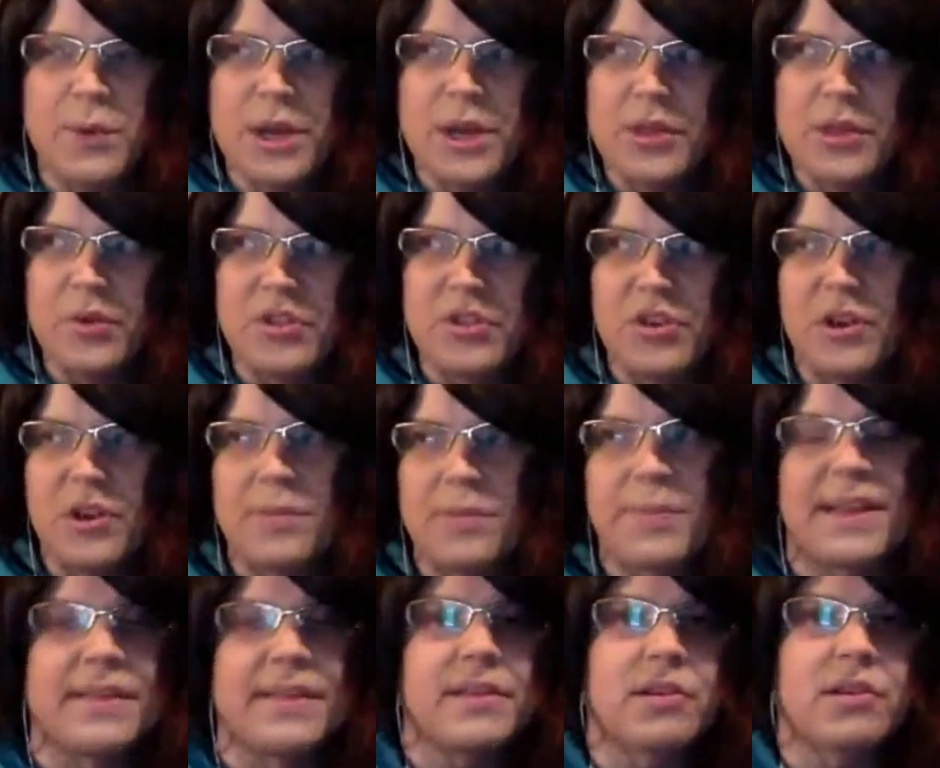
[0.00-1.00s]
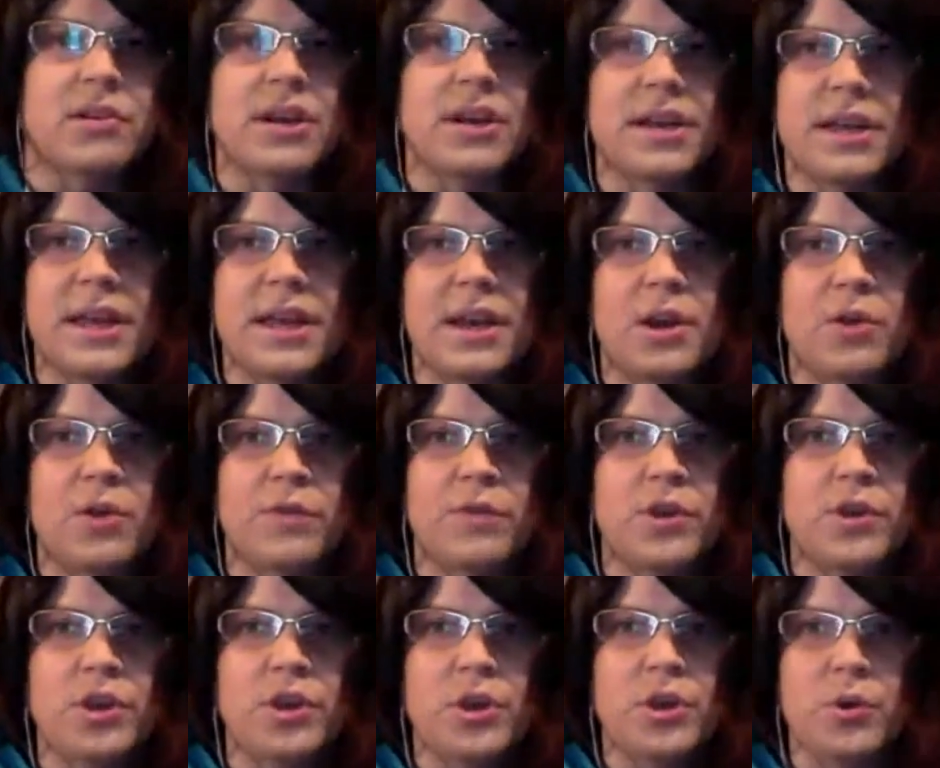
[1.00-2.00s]
of those terms that's starting to get
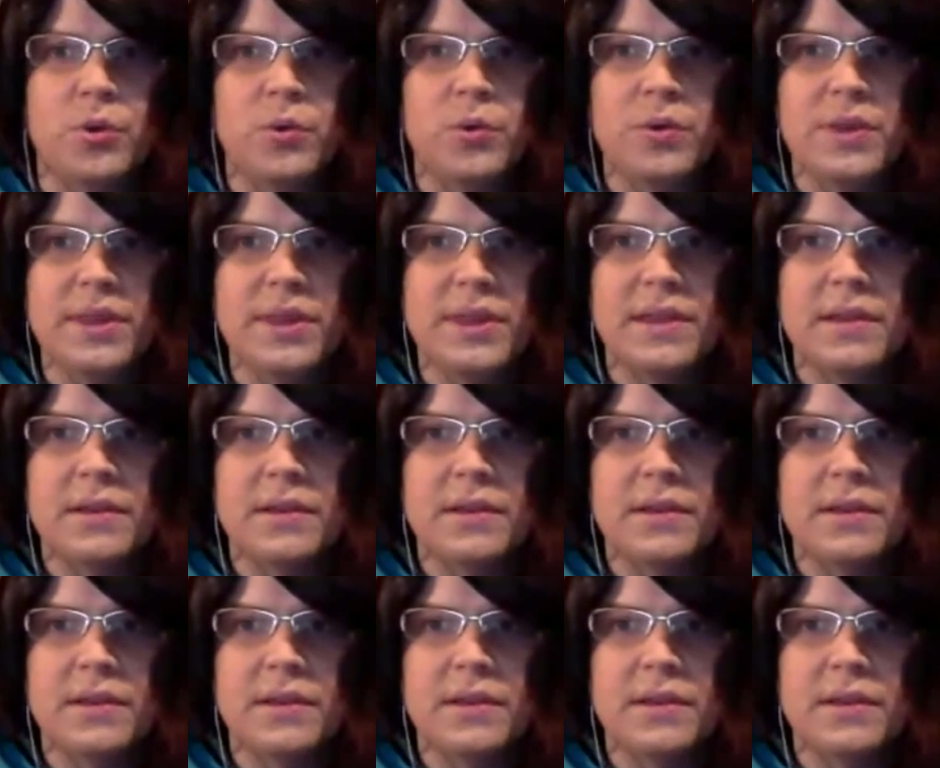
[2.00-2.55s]
overused.